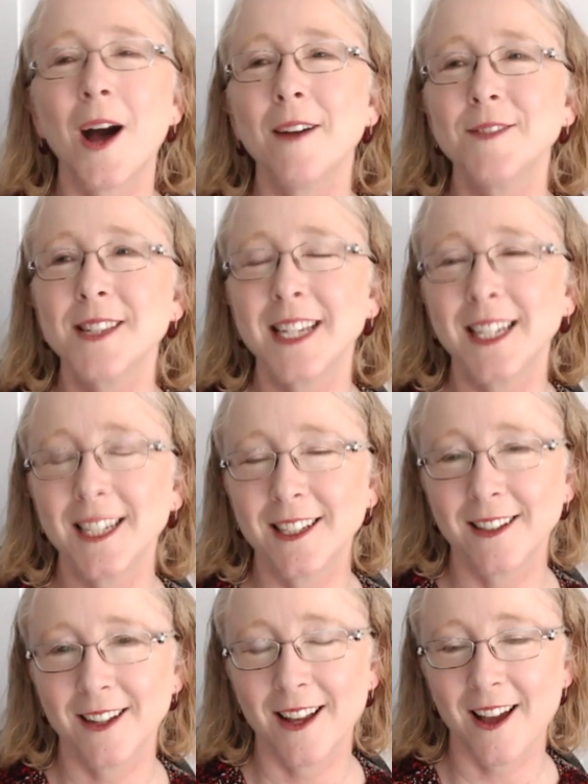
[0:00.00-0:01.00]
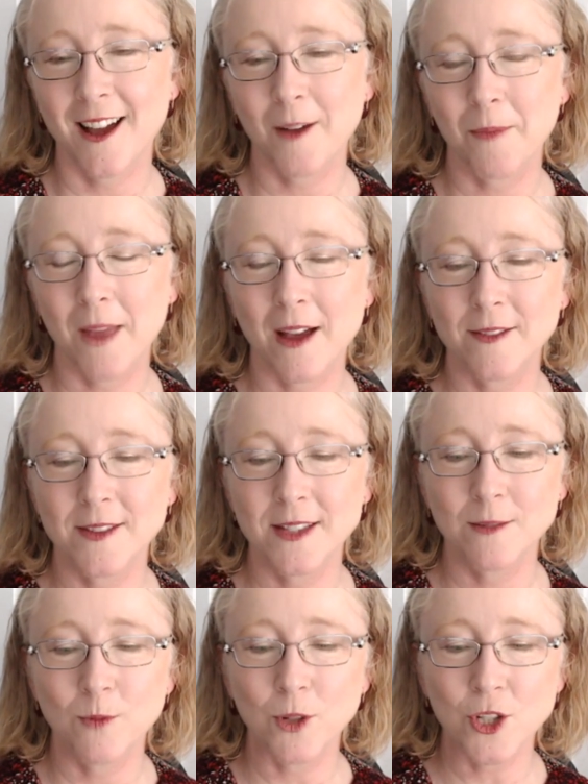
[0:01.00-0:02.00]
I've seen it. I've
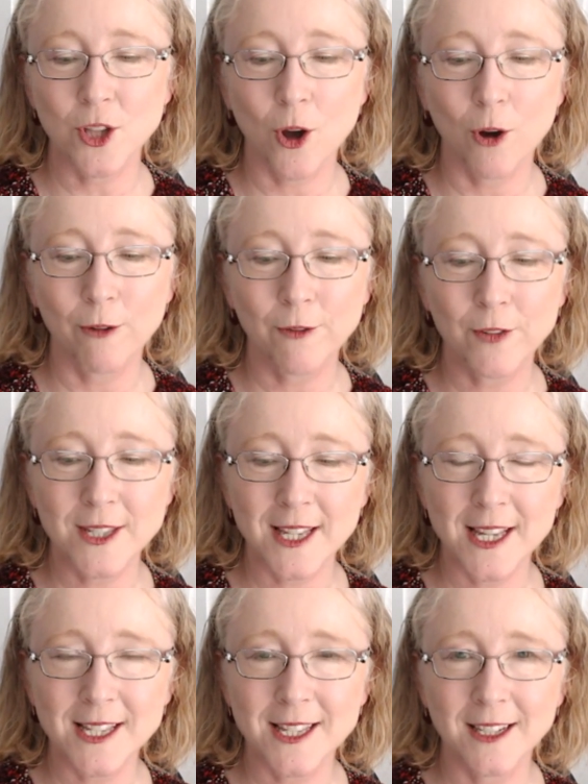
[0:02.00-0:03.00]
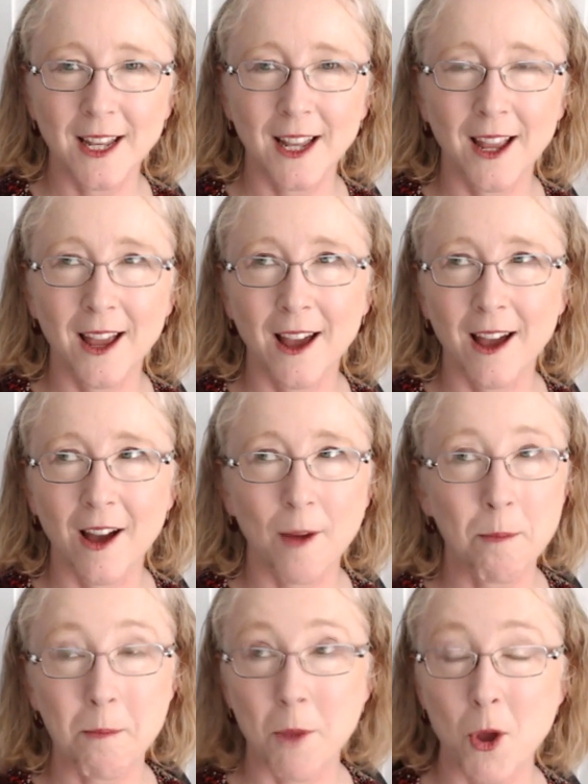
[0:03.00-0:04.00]
watched the whole first season. I
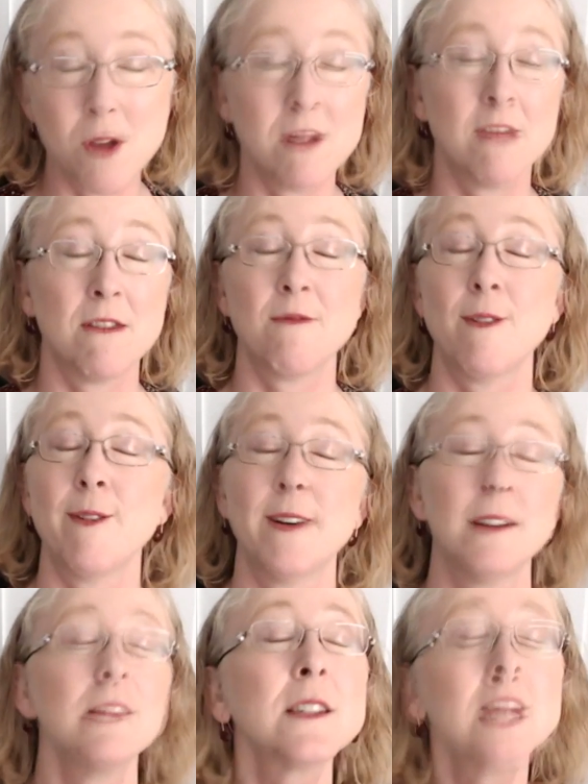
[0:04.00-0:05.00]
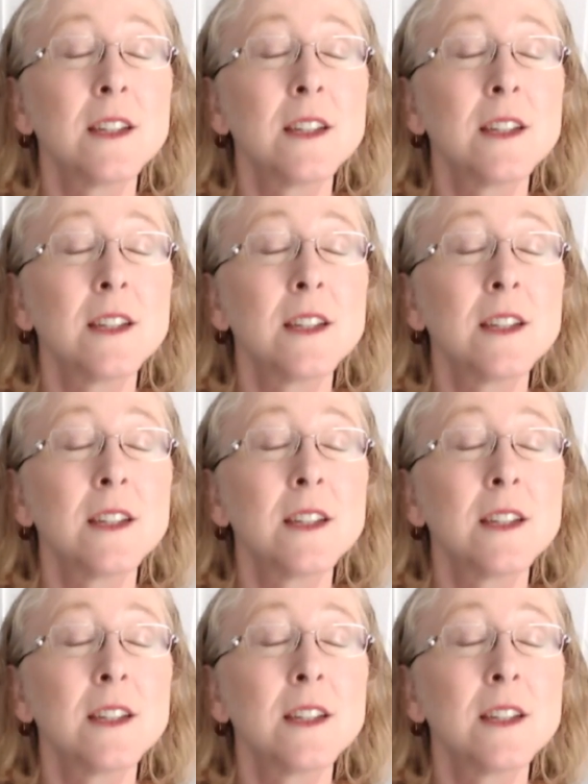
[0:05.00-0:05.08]
burned through it.